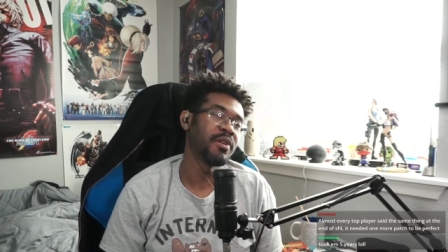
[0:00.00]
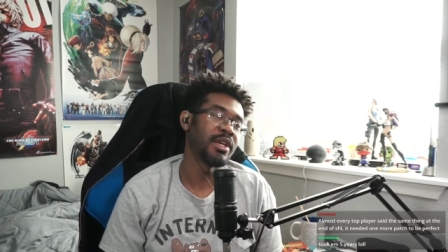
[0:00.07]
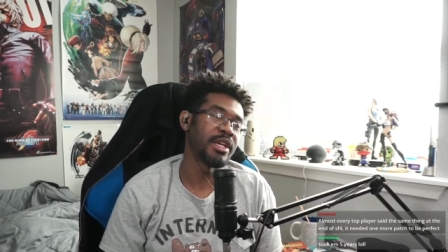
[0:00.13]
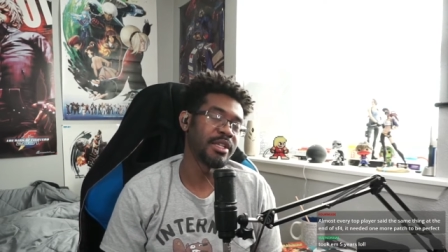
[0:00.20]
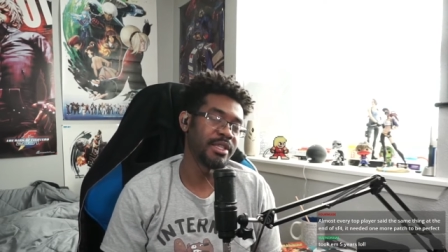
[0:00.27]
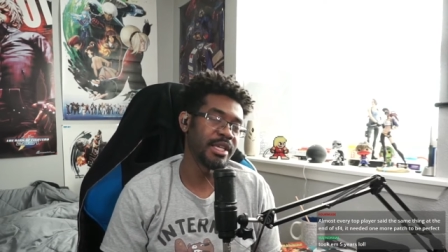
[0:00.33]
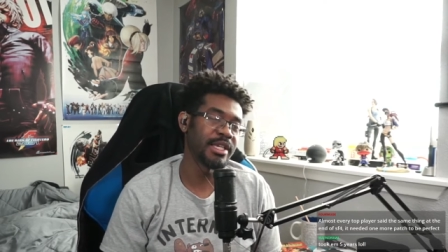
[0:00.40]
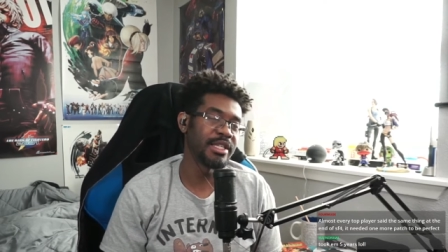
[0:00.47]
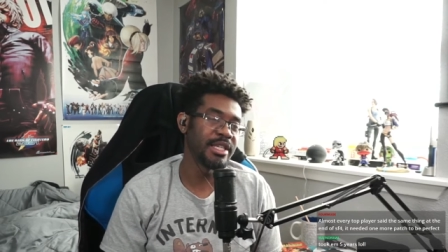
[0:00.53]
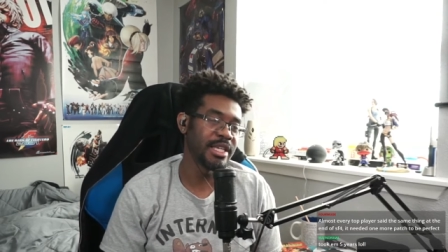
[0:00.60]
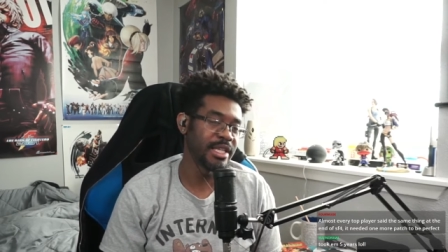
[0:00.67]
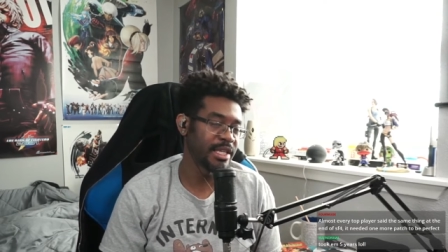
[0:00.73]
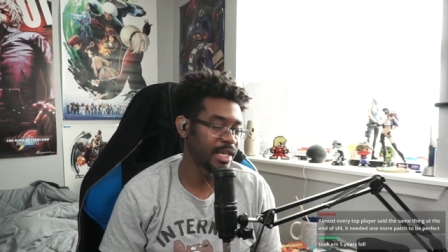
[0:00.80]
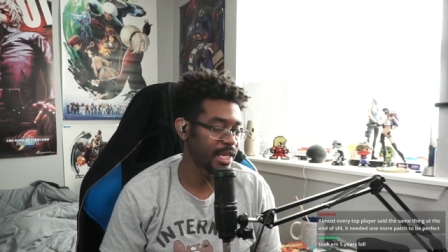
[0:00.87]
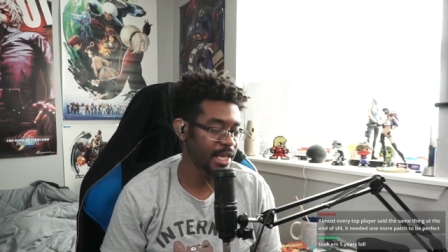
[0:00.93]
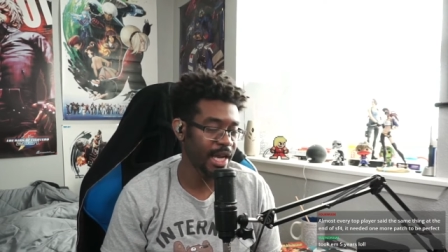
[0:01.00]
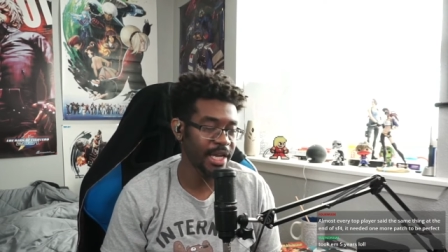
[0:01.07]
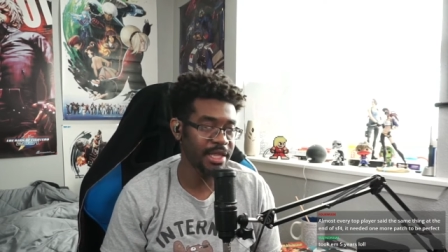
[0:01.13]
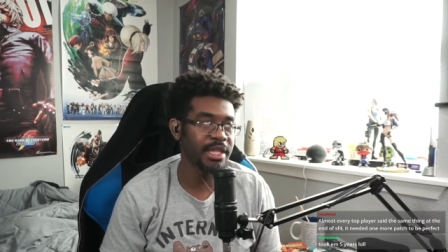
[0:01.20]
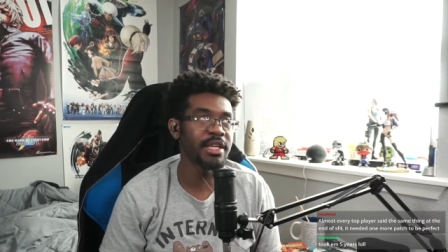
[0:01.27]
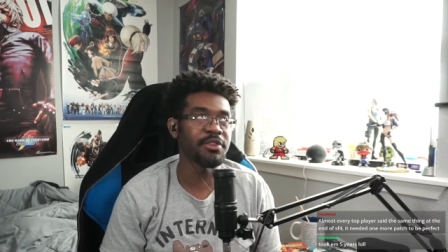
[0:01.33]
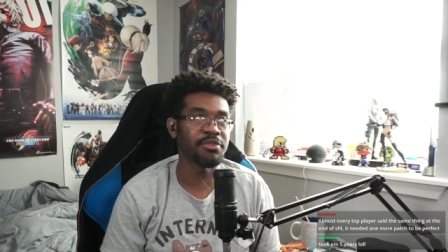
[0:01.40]
It it needed it.
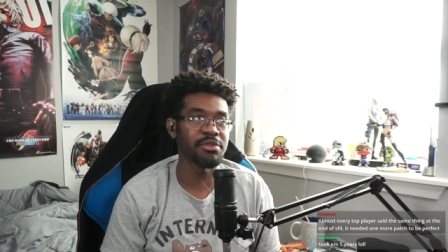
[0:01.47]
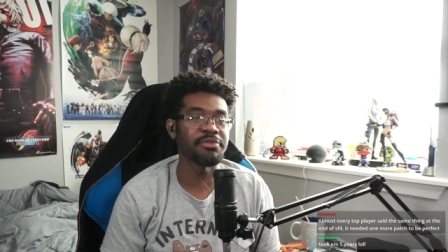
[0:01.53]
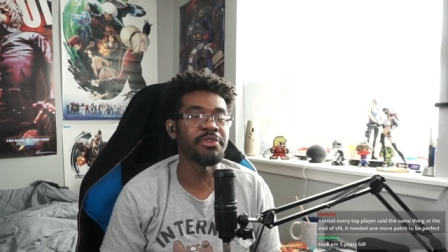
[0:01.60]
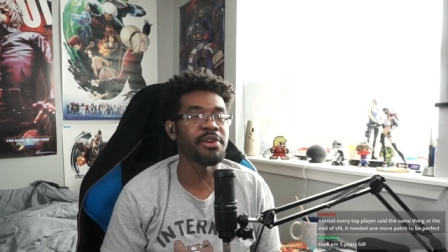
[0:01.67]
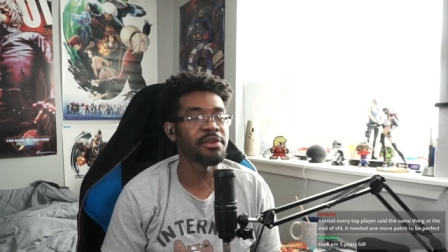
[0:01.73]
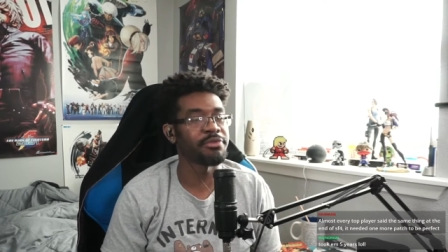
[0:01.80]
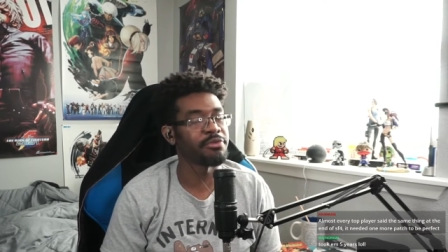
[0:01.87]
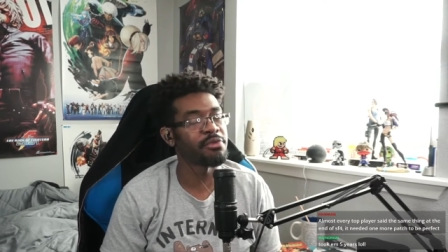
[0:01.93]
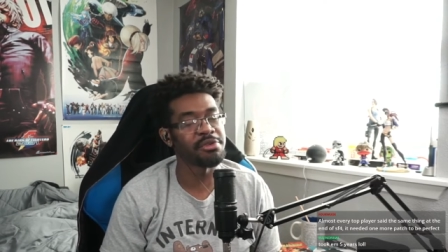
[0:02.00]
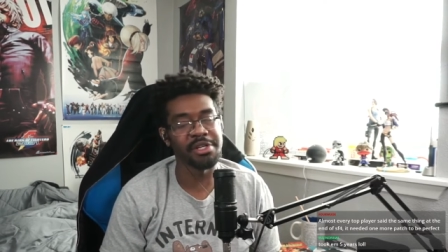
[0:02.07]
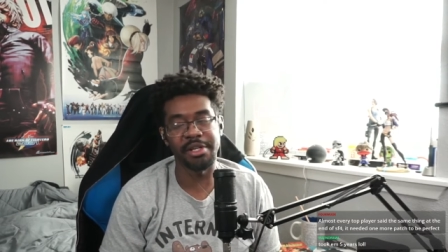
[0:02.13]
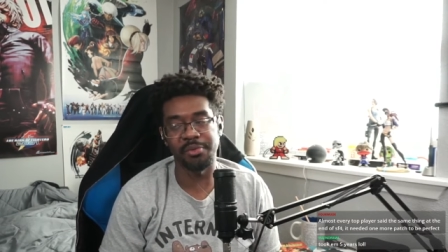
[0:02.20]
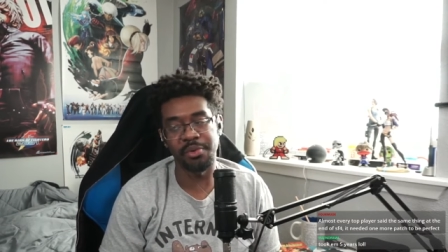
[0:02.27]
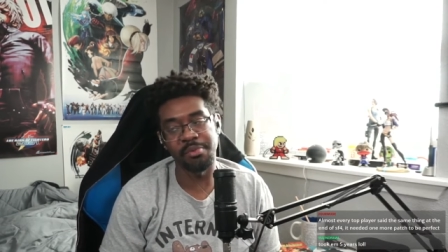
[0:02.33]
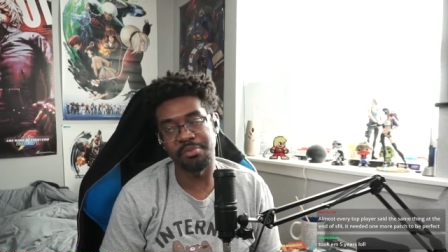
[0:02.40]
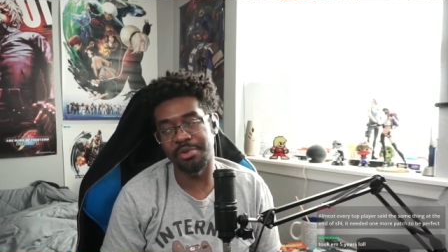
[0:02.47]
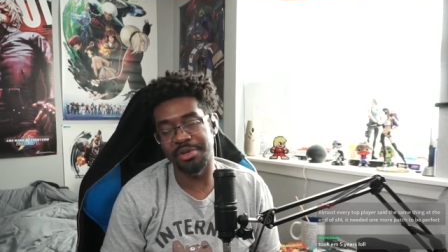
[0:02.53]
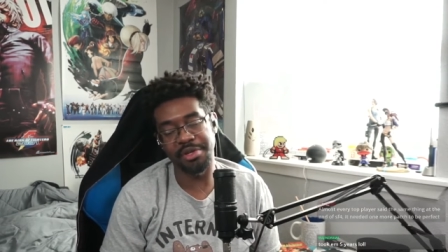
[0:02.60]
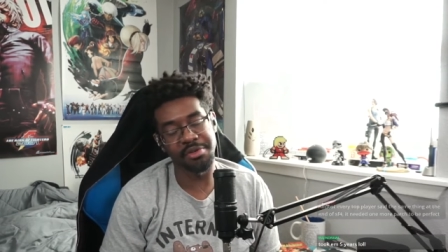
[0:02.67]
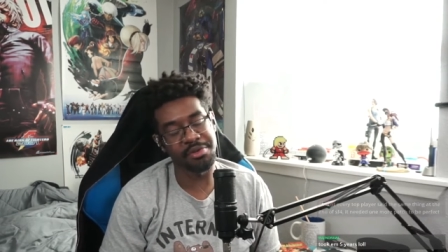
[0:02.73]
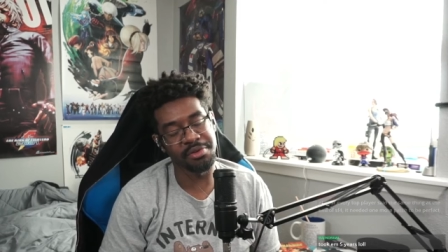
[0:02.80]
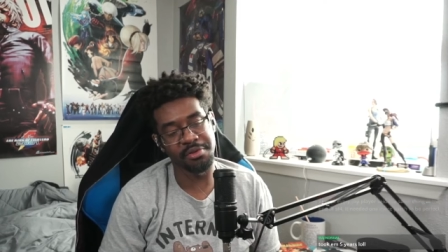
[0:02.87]
I think Street Fighter four needed one more
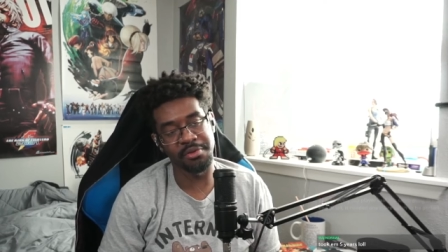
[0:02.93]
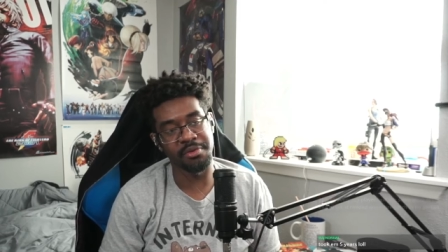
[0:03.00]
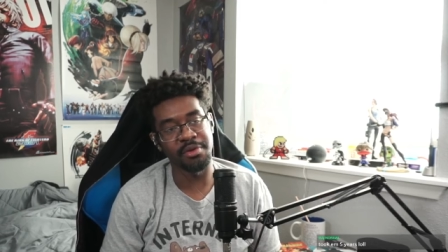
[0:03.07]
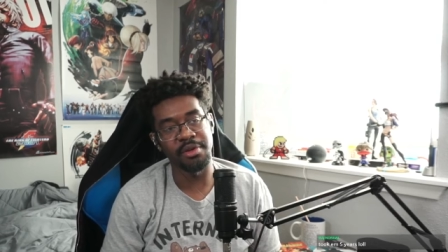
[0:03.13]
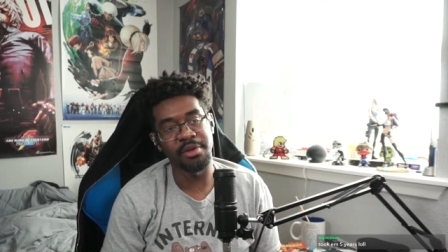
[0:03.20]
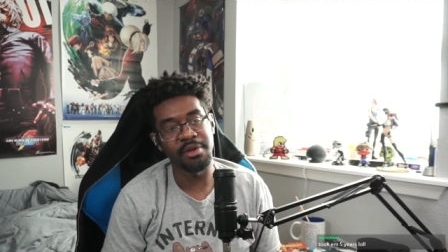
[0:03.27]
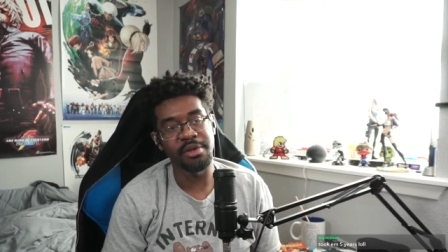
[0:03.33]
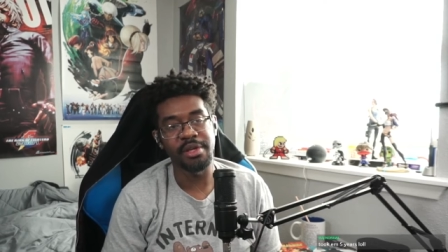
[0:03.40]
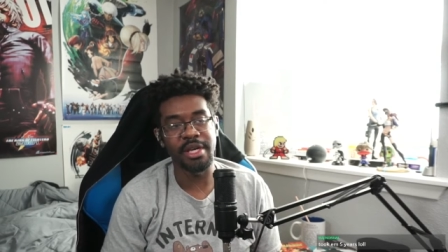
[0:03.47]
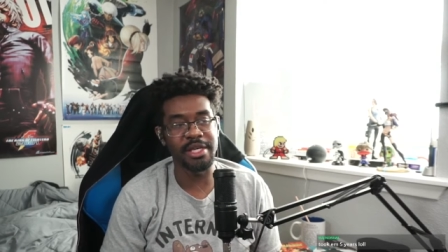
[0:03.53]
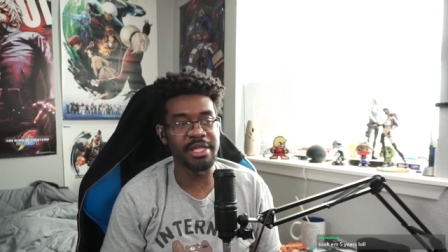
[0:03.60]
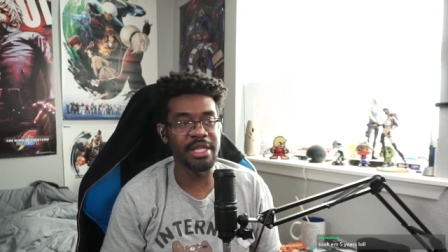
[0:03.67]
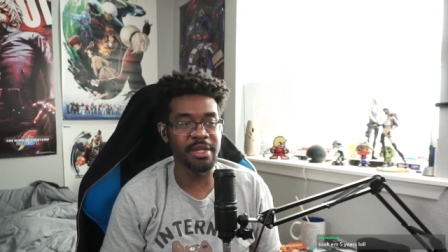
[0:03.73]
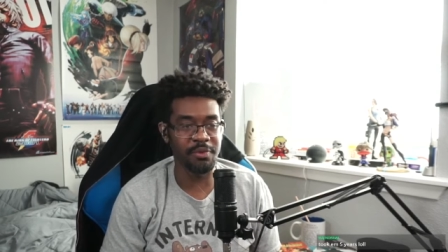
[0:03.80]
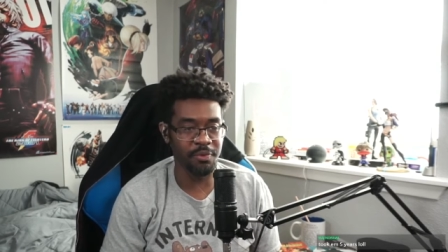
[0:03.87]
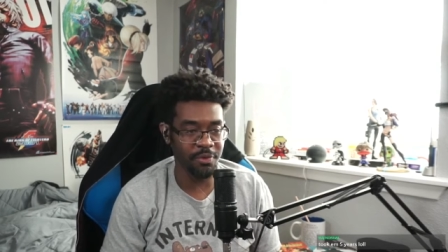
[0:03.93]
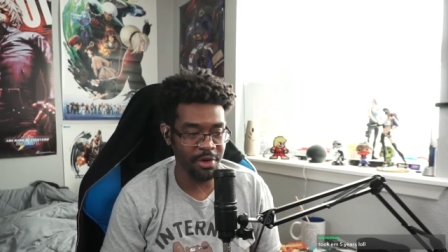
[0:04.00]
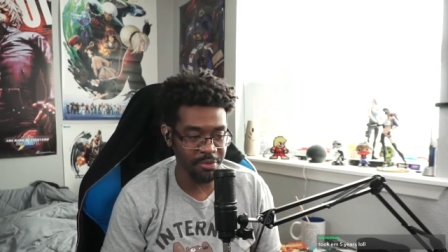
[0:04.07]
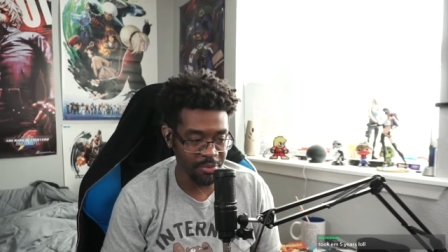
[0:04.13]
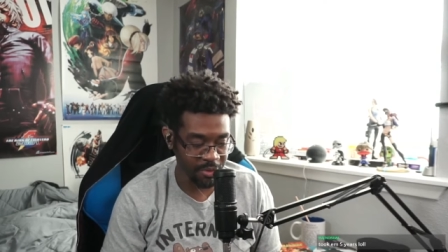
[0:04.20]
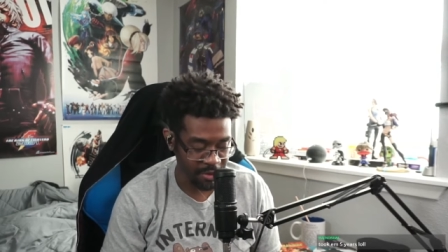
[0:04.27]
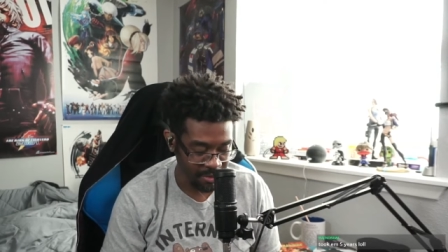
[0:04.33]
year though. It needed
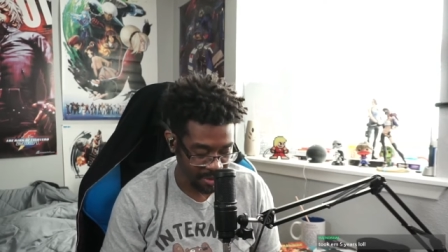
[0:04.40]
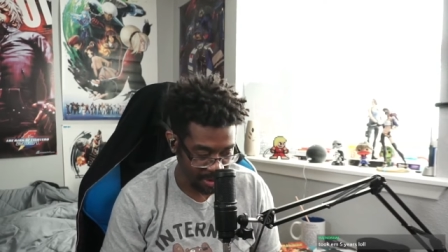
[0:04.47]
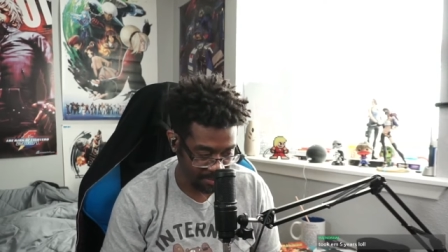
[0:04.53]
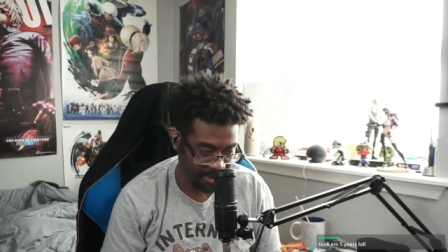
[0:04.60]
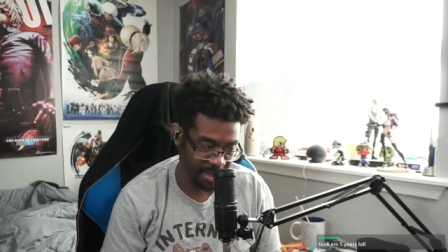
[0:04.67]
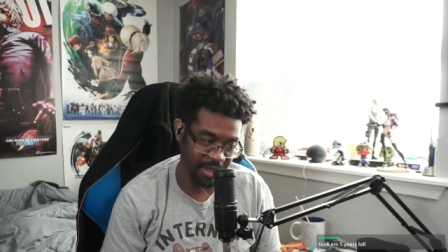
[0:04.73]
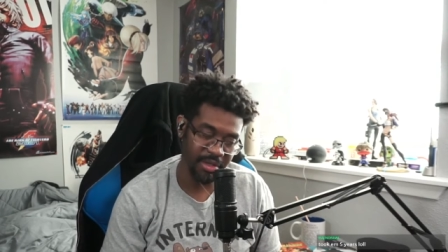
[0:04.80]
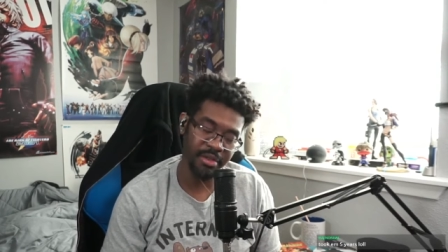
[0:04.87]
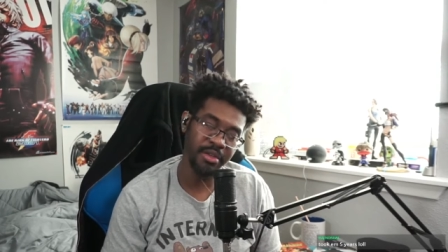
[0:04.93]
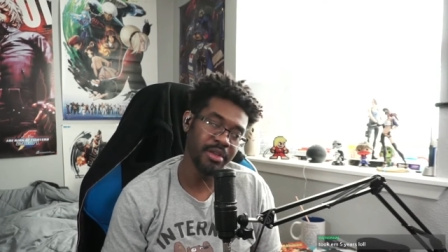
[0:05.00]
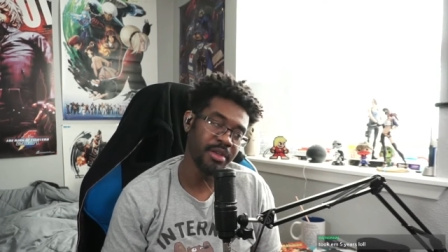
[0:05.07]
one more update,